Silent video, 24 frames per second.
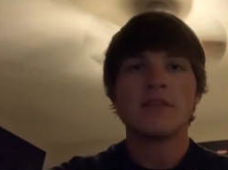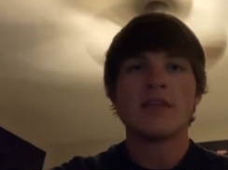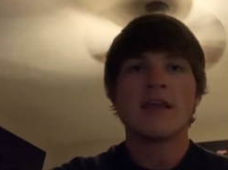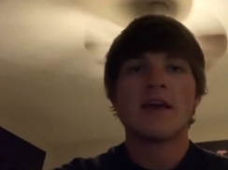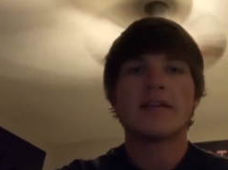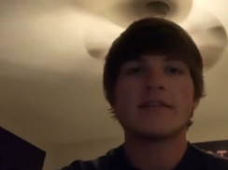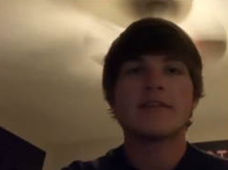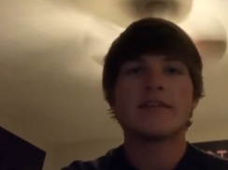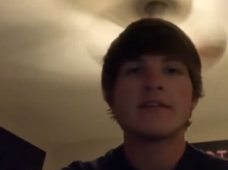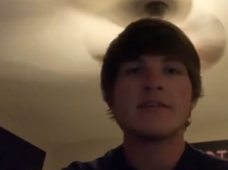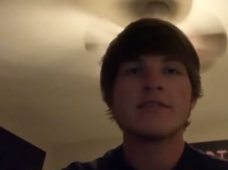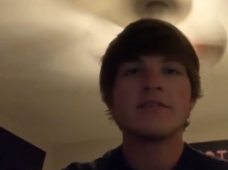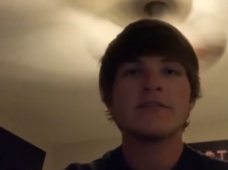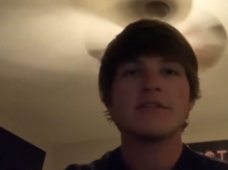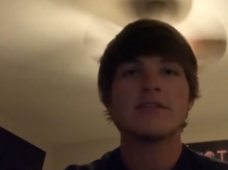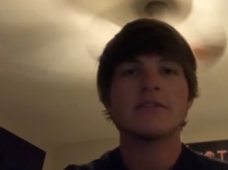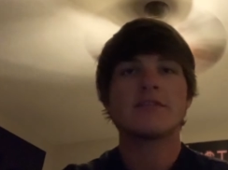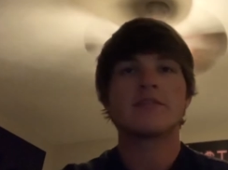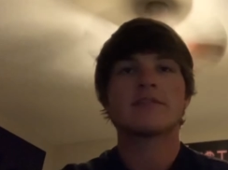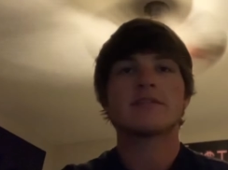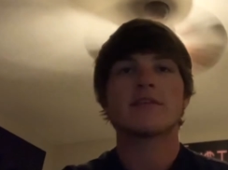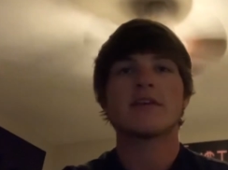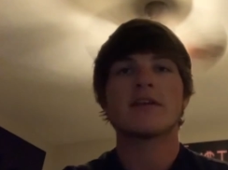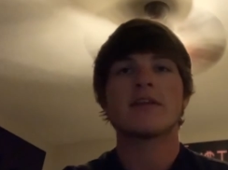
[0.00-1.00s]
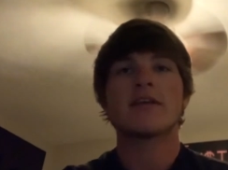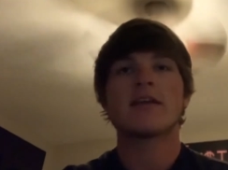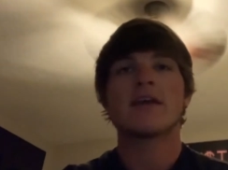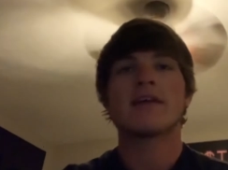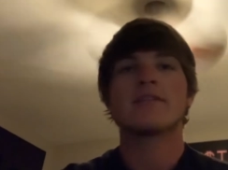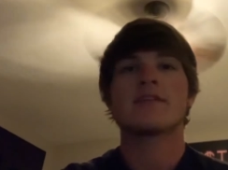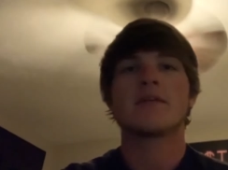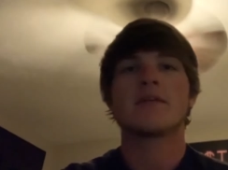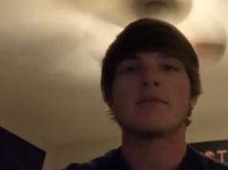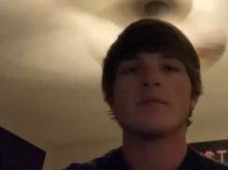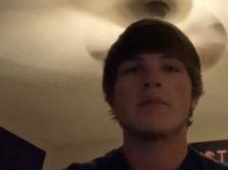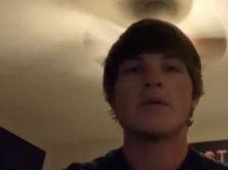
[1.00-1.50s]
Additionally, the setting
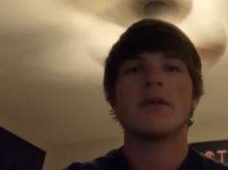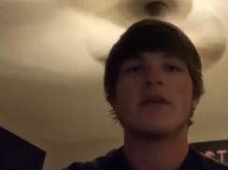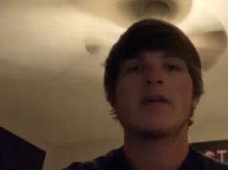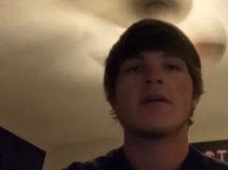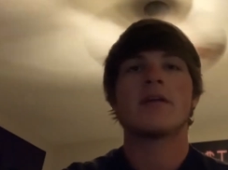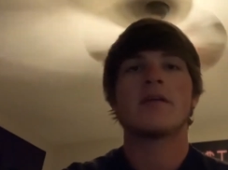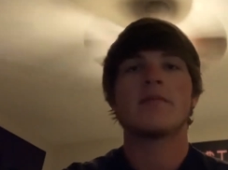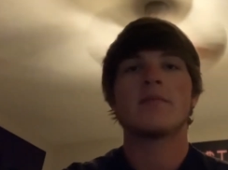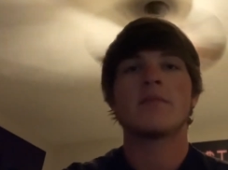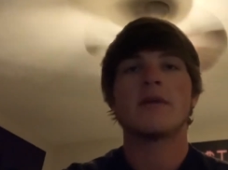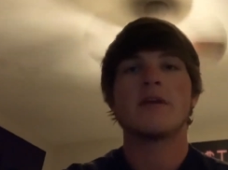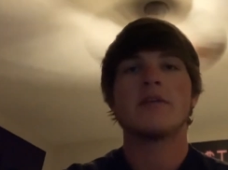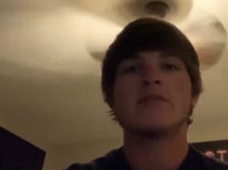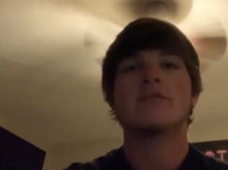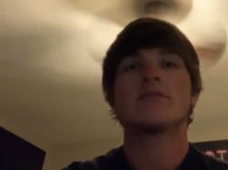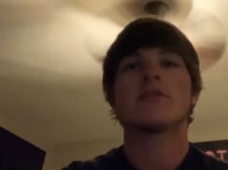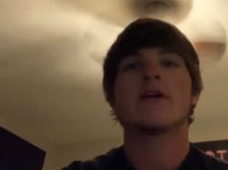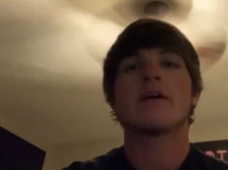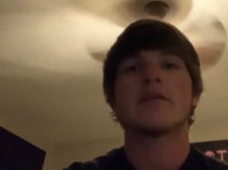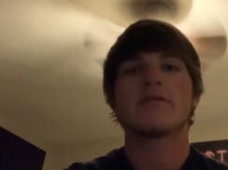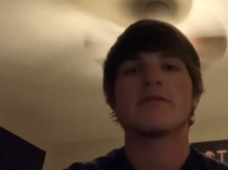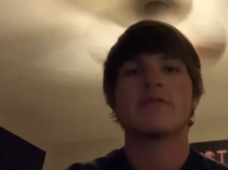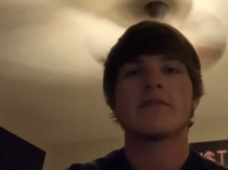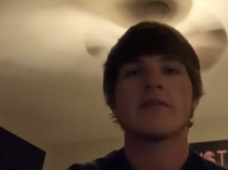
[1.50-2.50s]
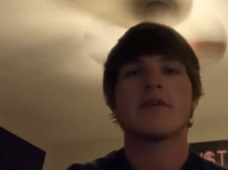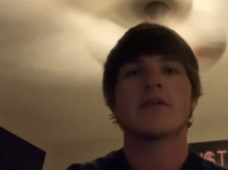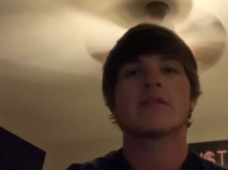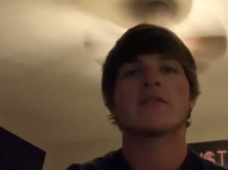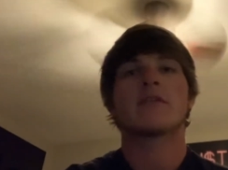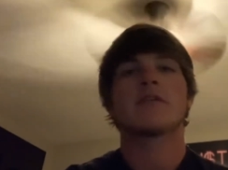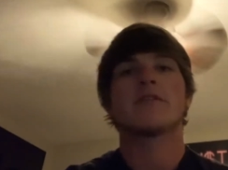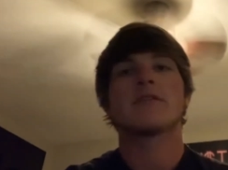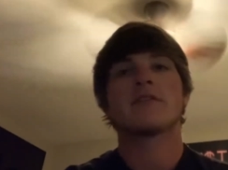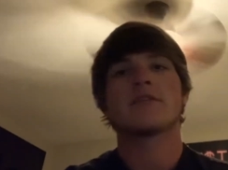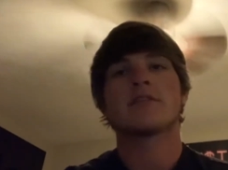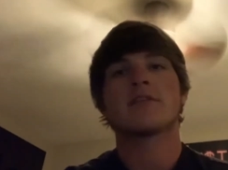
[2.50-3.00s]
has a ma major effect
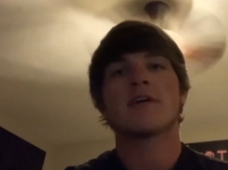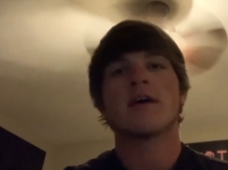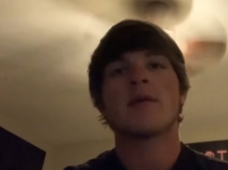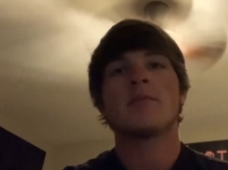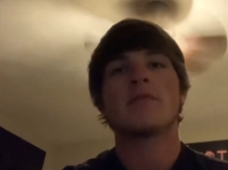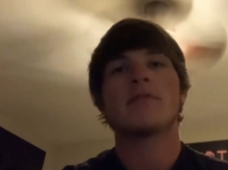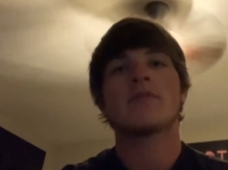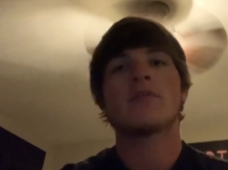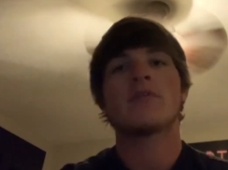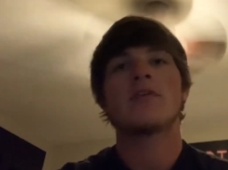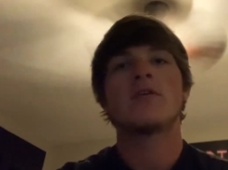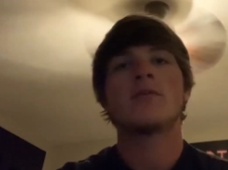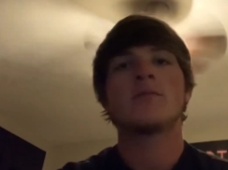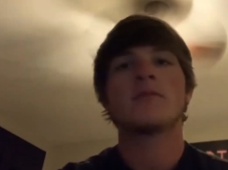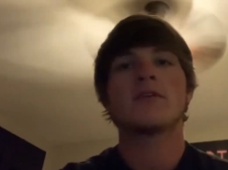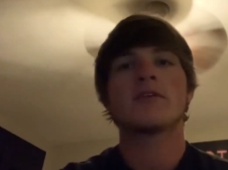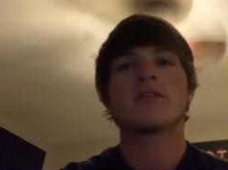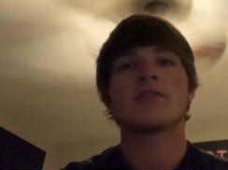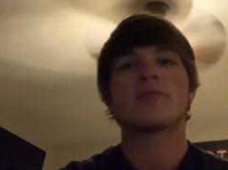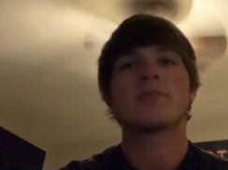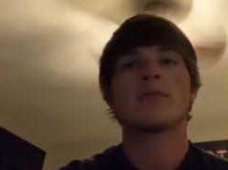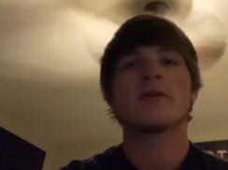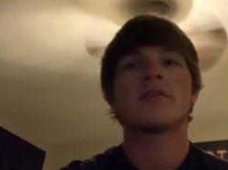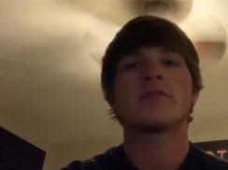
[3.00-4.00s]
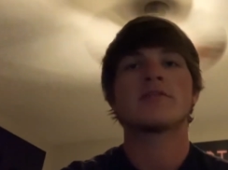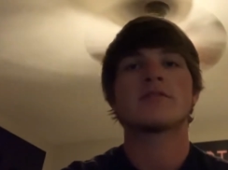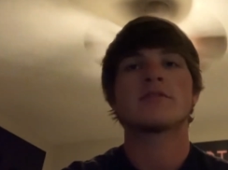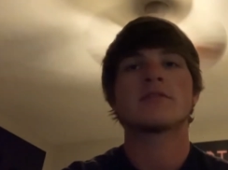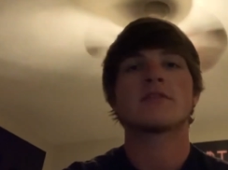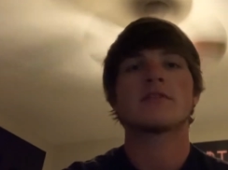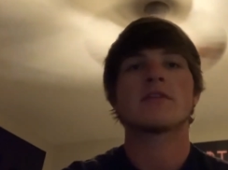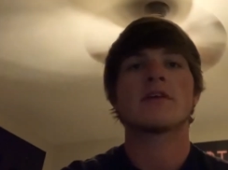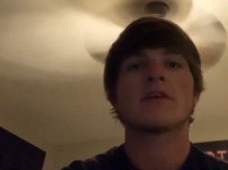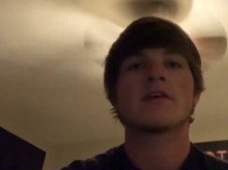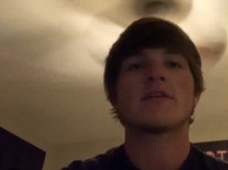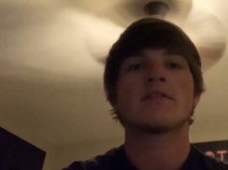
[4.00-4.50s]
on the type of human
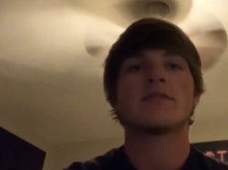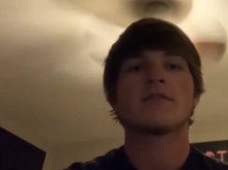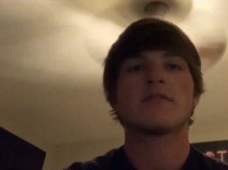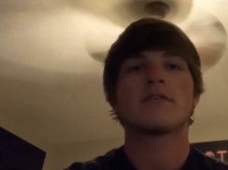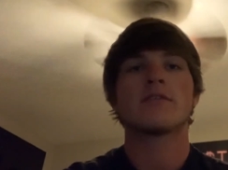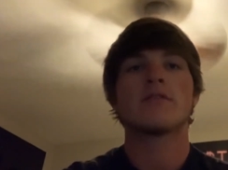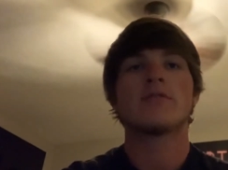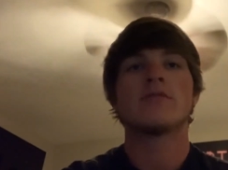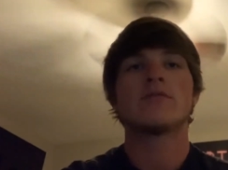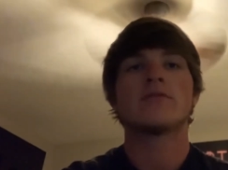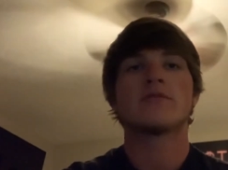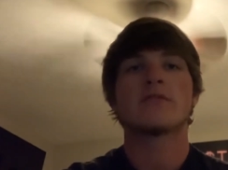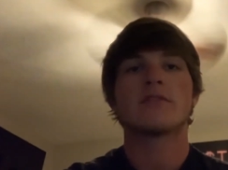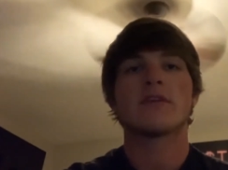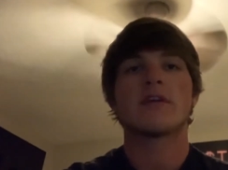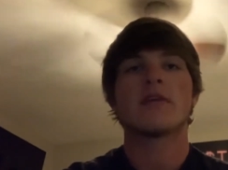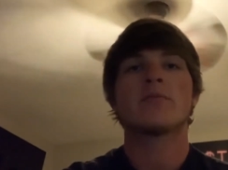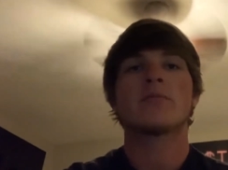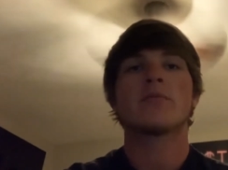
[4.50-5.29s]
expression that is used in